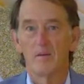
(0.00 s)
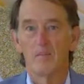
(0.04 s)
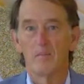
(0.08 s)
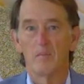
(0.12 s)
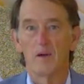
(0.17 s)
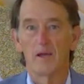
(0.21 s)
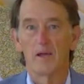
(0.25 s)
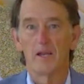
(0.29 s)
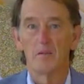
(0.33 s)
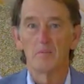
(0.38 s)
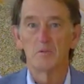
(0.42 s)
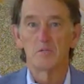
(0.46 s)

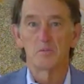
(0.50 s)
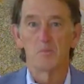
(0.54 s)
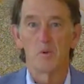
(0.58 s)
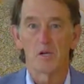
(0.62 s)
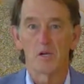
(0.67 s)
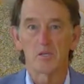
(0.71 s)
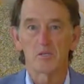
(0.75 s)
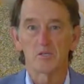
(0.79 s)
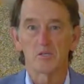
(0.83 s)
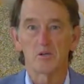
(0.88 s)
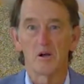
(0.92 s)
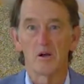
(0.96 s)
My name is Mark
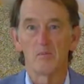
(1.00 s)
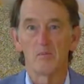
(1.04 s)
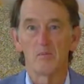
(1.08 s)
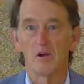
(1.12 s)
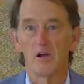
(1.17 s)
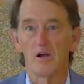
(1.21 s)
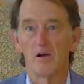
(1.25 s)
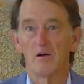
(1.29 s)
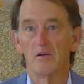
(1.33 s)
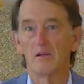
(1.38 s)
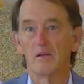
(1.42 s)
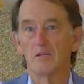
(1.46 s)

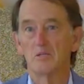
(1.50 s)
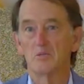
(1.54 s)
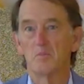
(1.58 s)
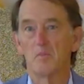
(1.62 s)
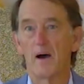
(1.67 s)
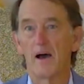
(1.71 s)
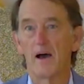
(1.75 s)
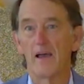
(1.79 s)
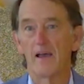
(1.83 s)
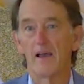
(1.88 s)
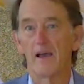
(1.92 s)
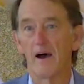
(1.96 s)
Scarborough. It is
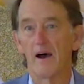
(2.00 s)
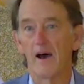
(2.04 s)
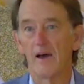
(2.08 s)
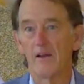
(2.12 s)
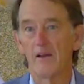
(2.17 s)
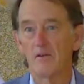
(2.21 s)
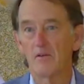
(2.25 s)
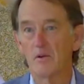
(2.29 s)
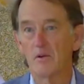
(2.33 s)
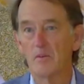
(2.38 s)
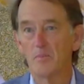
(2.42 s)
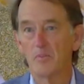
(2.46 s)
my
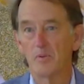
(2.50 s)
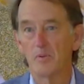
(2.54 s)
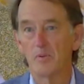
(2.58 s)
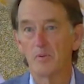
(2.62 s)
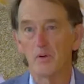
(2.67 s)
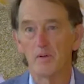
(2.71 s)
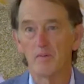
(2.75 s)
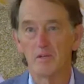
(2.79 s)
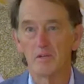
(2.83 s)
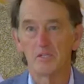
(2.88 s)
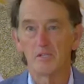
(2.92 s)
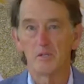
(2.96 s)
honor and
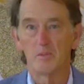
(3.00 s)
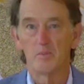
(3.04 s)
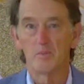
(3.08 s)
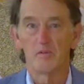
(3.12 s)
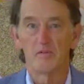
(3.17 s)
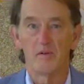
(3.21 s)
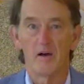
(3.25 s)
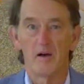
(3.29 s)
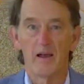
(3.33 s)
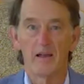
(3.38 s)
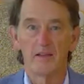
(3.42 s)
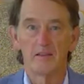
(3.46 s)
privilege to
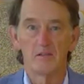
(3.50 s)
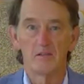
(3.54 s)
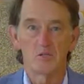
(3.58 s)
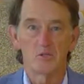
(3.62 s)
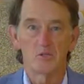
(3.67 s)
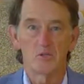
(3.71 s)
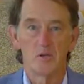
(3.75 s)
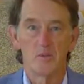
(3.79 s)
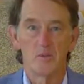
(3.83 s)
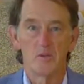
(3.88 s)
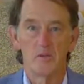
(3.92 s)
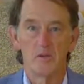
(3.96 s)
provide this
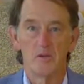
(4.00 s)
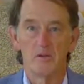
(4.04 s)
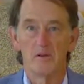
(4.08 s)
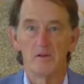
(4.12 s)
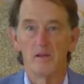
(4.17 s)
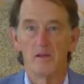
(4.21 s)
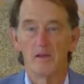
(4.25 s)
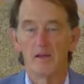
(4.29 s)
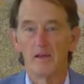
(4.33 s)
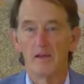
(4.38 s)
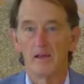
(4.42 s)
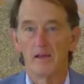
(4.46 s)

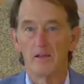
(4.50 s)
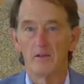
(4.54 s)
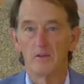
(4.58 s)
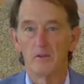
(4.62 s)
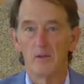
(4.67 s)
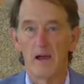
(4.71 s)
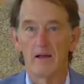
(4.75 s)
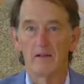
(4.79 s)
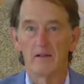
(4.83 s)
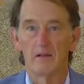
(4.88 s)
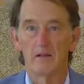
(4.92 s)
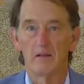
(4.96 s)
tribute to
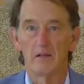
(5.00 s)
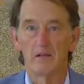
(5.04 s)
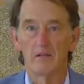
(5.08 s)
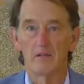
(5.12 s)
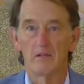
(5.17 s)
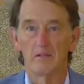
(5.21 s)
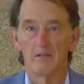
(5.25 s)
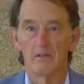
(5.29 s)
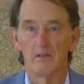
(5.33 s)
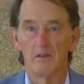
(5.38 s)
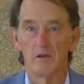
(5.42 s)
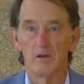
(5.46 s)
outline
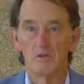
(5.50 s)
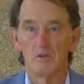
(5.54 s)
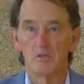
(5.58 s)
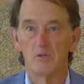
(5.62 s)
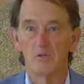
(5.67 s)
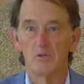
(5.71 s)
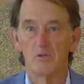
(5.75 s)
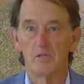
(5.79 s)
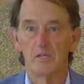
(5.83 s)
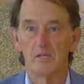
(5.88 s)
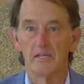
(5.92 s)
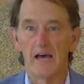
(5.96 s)
to those who
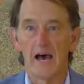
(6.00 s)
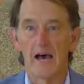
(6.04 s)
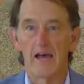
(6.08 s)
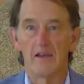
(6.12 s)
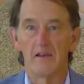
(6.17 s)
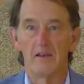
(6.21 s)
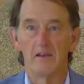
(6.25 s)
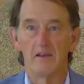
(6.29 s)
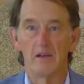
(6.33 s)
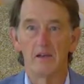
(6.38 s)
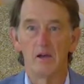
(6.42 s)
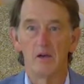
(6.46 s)
did not
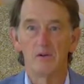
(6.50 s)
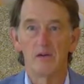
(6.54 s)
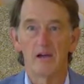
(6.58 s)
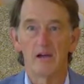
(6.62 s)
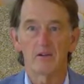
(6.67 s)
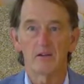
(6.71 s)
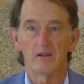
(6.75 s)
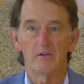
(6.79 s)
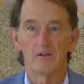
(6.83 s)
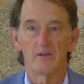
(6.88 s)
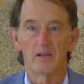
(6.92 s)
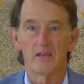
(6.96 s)
know
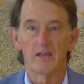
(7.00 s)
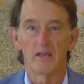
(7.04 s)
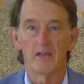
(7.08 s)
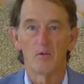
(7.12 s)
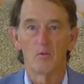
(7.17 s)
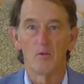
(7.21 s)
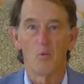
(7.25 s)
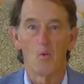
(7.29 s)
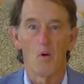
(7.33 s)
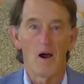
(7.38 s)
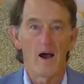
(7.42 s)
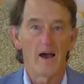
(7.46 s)
Dr. Enneking
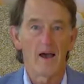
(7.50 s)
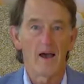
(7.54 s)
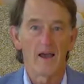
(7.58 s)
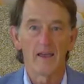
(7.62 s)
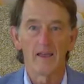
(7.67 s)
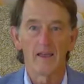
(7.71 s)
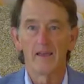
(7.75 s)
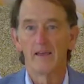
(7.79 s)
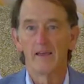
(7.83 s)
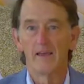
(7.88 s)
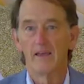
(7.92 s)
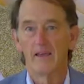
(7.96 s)

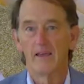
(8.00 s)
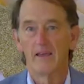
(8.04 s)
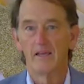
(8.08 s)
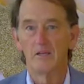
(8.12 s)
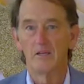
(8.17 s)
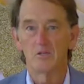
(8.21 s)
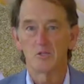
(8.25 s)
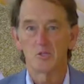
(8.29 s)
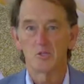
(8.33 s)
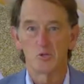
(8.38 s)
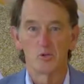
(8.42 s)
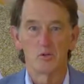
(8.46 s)
why he
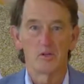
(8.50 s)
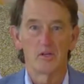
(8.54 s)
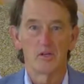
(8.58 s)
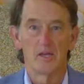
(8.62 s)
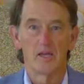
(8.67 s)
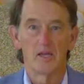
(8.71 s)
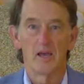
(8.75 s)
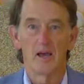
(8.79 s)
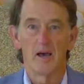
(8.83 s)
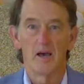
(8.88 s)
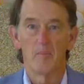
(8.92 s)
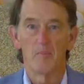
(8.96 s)
is
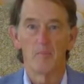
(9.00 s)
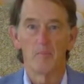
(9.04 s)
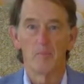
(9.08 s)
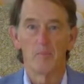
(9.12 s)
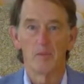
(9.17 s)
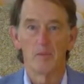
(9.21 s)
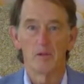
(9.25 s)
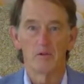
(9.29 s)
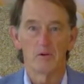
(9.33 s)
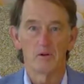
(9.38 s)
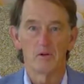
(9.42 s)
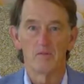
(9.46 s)
truly a
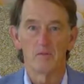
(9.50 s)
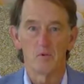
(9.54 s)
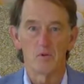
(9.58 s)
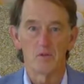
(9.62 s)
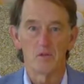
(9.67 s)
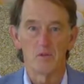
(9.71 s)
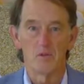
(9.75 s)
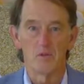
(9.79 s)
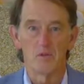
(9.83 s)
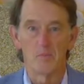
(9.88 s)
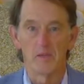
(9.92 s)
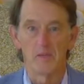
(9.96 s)
pillar of
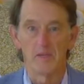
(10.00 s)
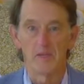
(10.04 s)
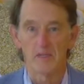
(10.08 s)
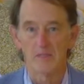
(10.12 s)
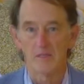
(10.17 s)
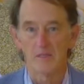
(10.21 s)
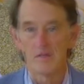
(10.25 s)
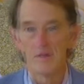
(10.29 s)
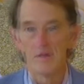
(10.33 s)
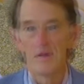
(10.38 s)
orthopedics.